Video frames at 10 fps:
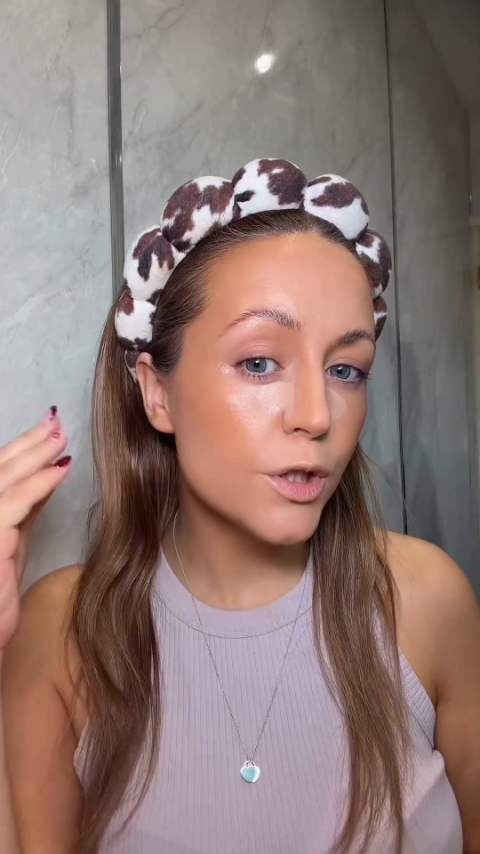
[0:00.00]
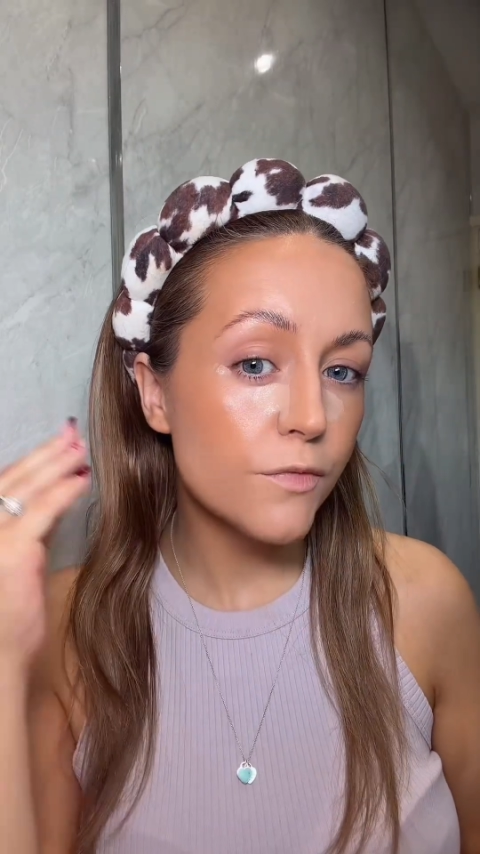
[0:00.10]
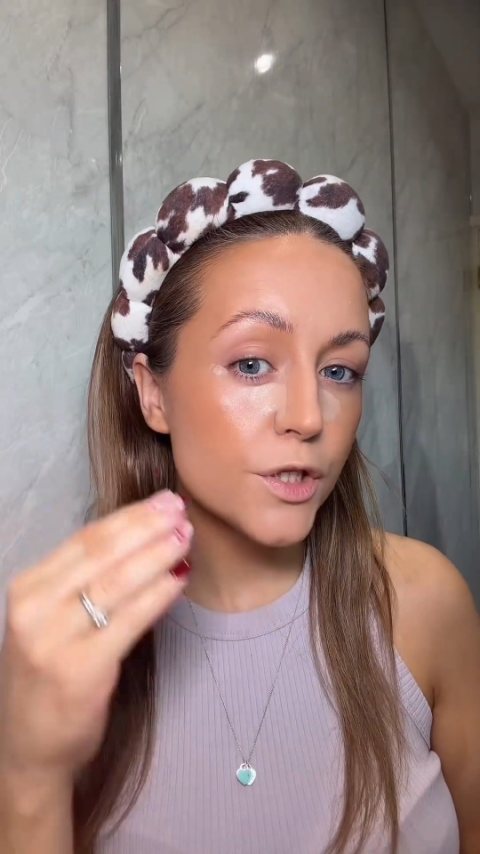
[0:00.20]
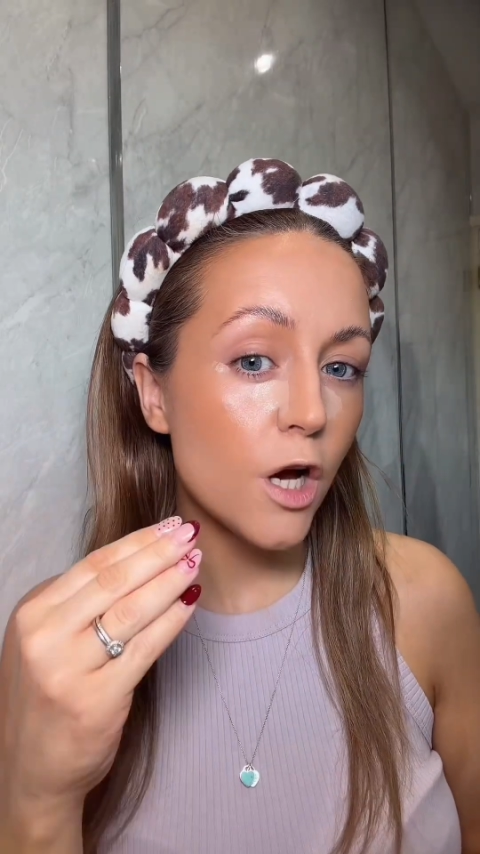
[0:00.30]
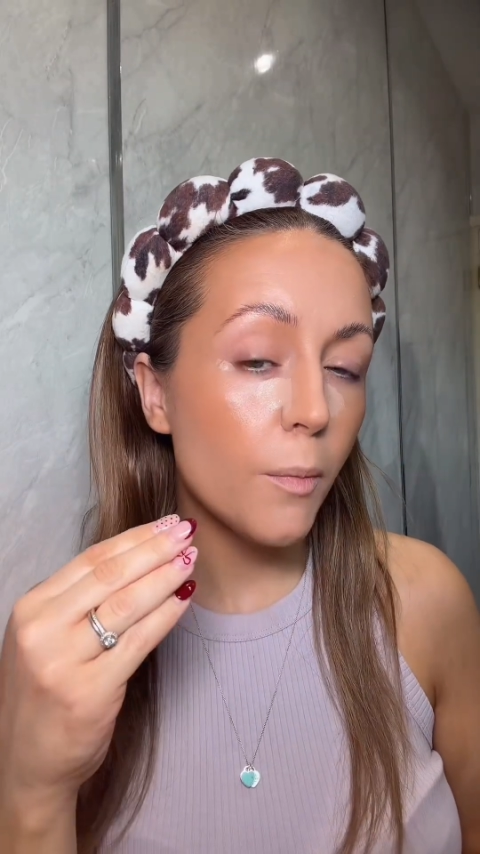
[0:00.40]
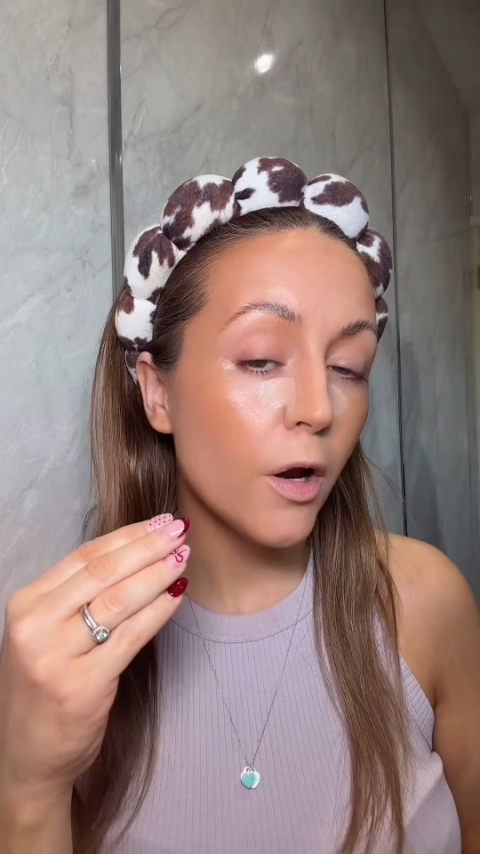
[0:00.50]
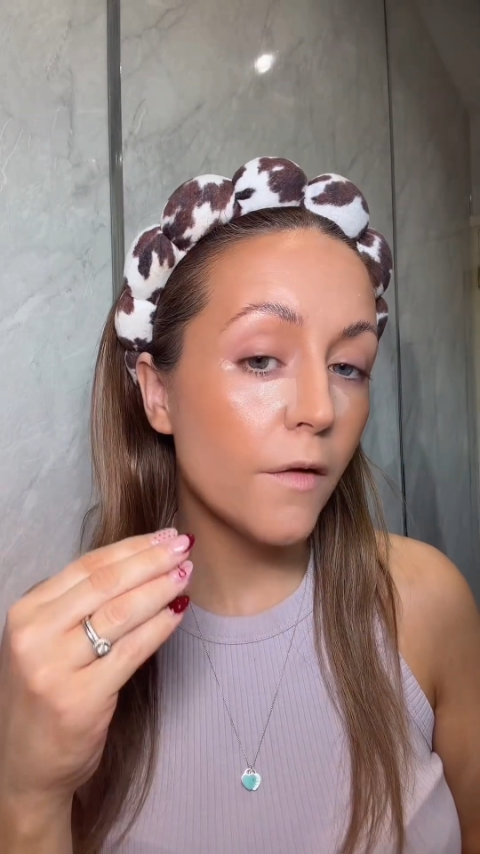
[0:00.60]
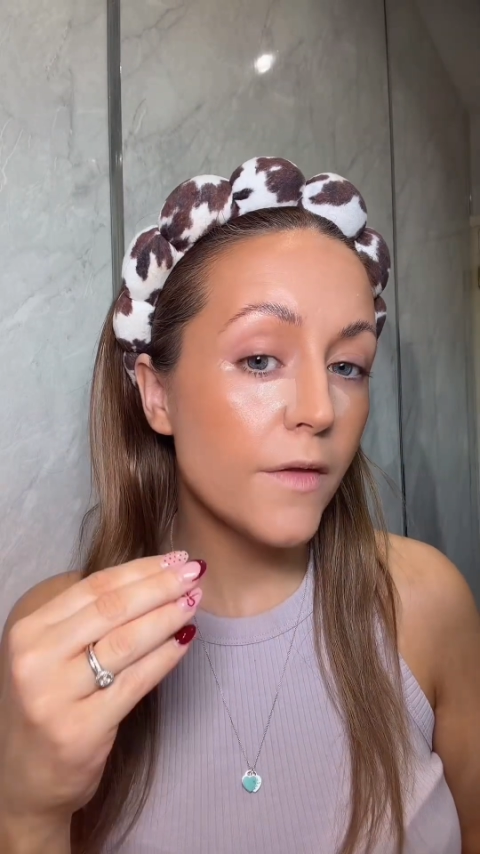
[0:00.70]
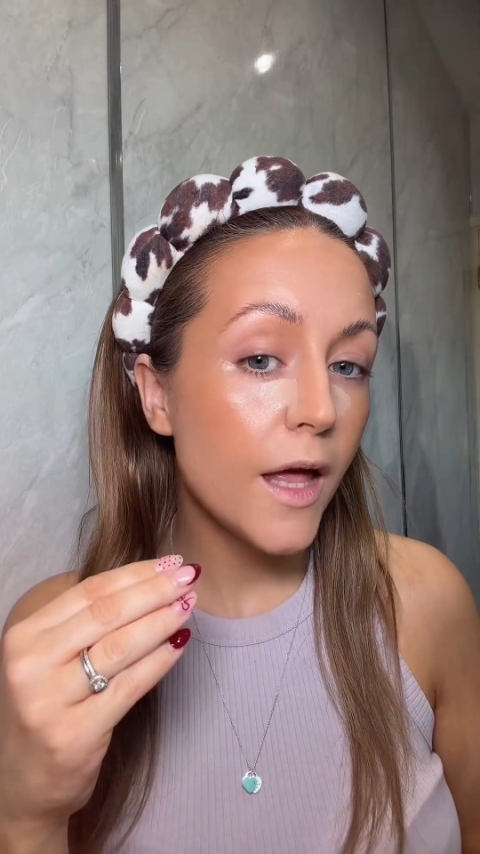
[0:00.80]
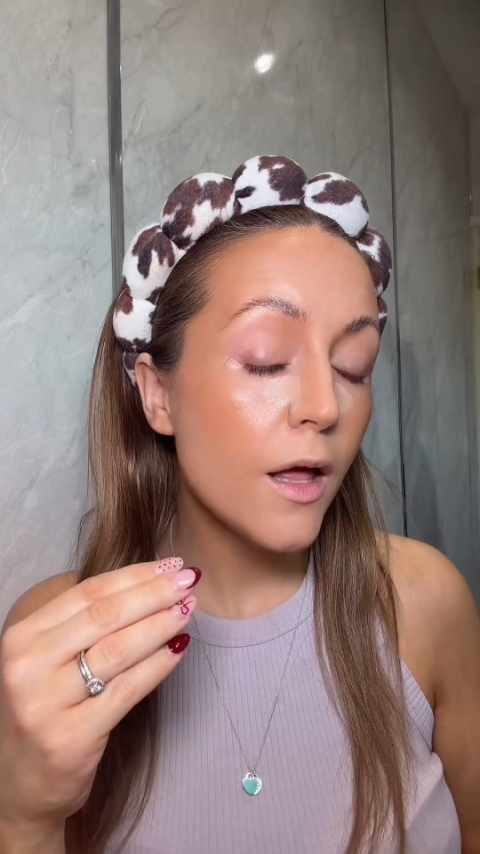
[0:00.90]
much of a sharp
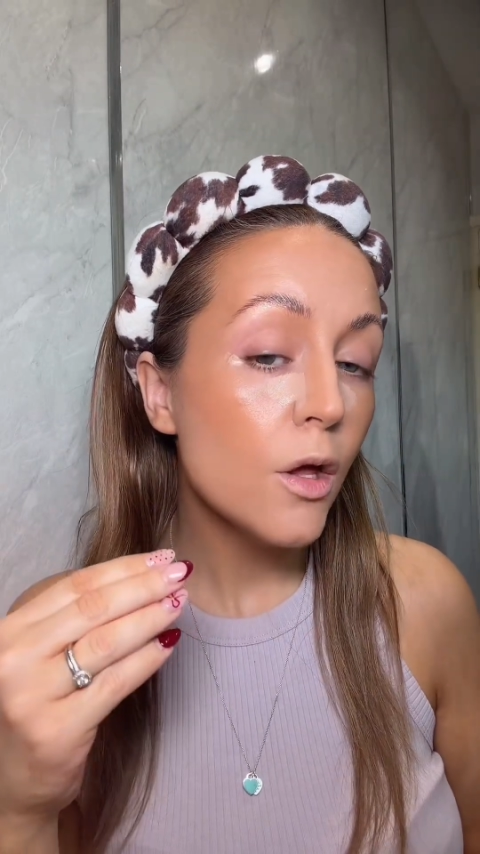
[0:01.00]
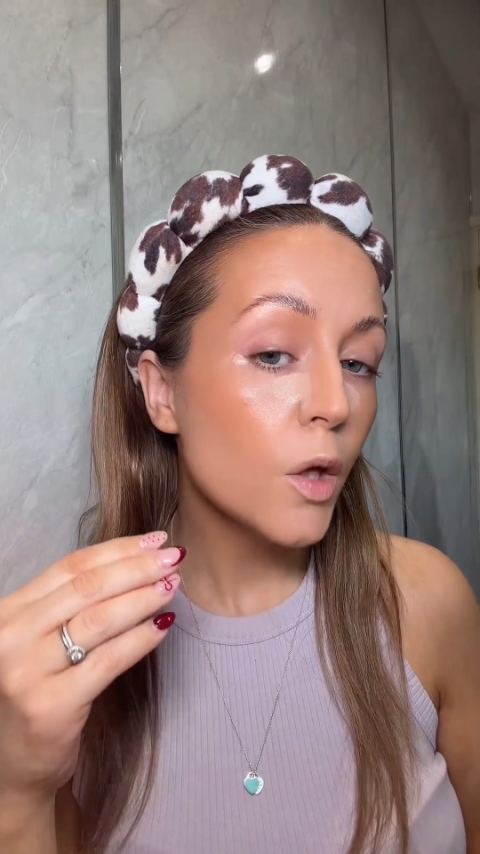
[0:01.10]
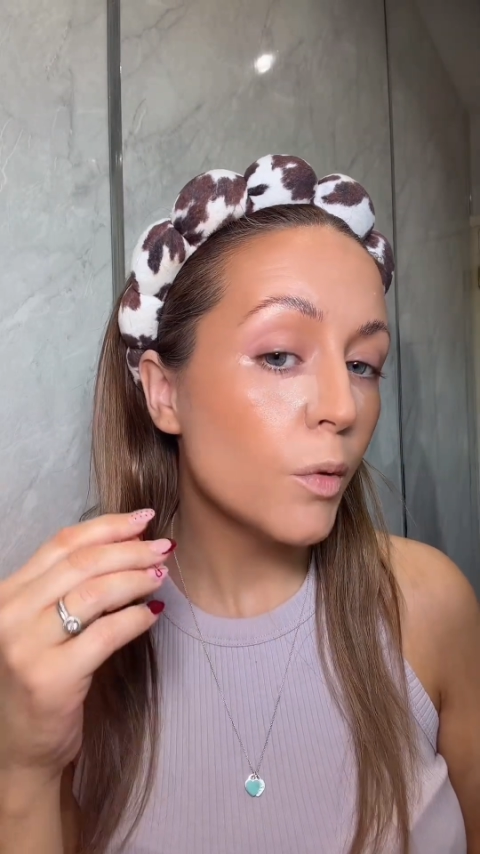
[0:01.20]
line there,